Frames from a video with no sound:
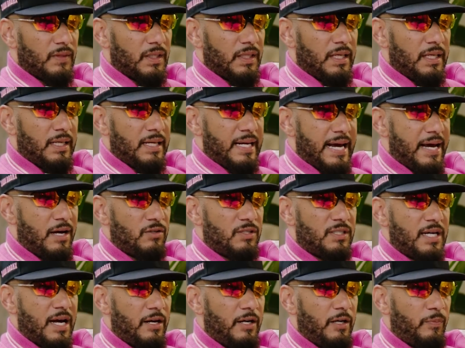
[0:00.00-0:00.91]
and now
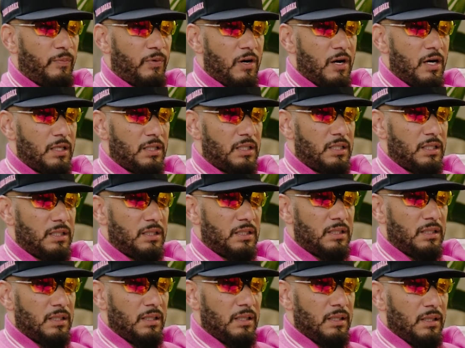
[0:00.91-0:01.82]
Saudi Bronx
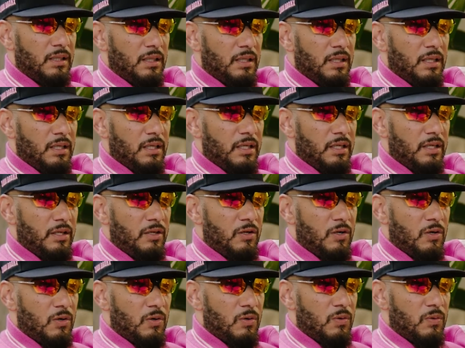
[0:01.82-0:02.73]
is, you
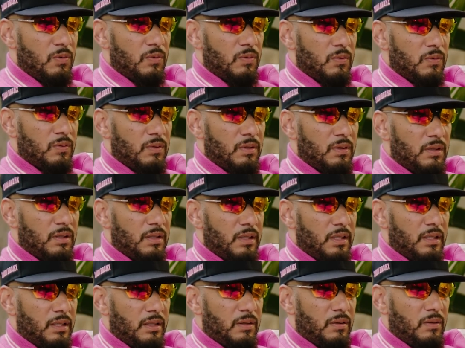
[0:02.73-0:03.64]
know,
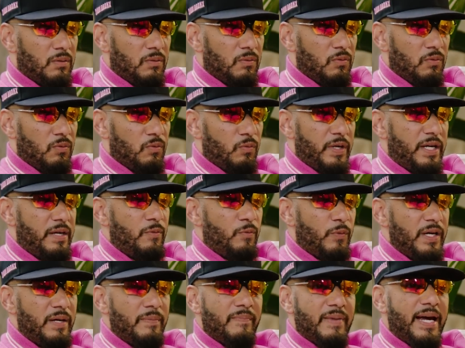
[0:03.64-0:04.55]
we,
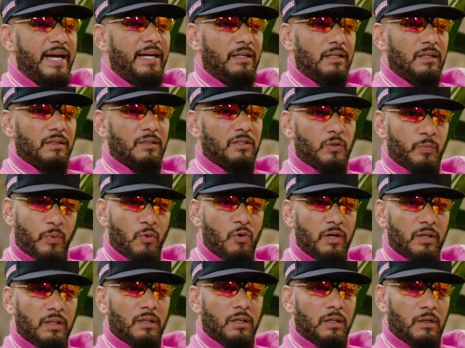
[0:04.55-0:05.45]
we made the
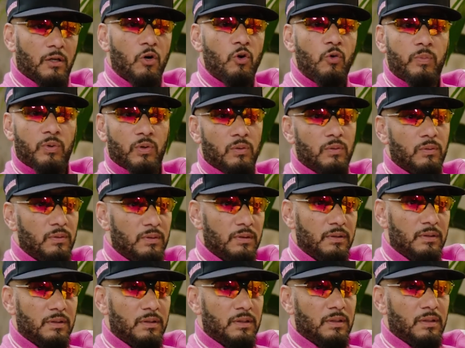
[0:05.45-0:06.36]
sport global,
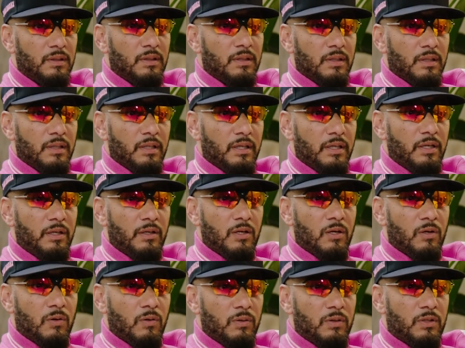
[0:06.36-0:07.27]
you
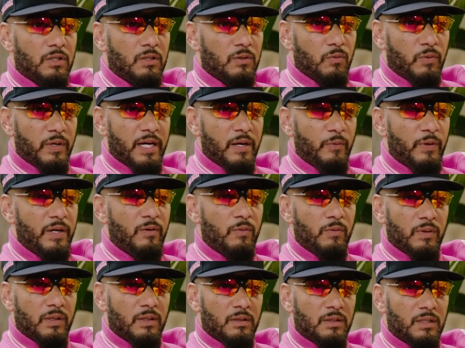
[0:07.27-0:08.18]
know, to where we,
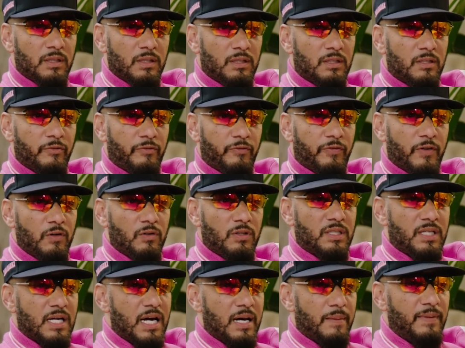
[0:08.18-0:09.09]
it's, it's the
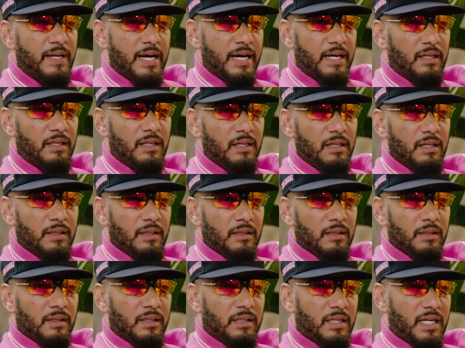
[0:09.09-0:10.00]
first time that
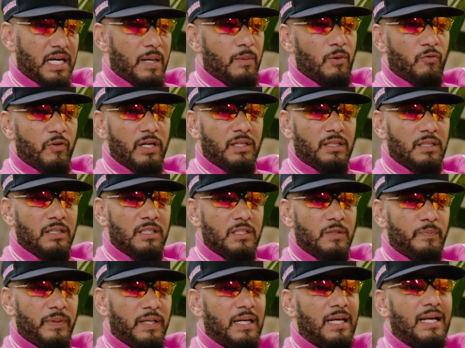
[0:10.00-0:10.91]
camel racing
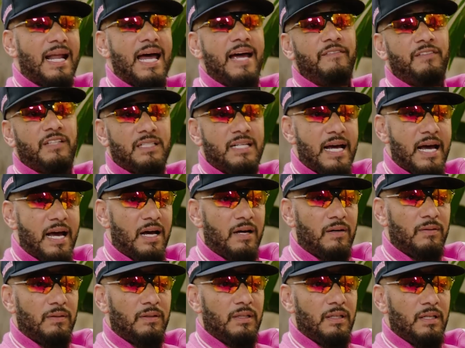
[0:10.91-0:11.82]
has been a lifestyle.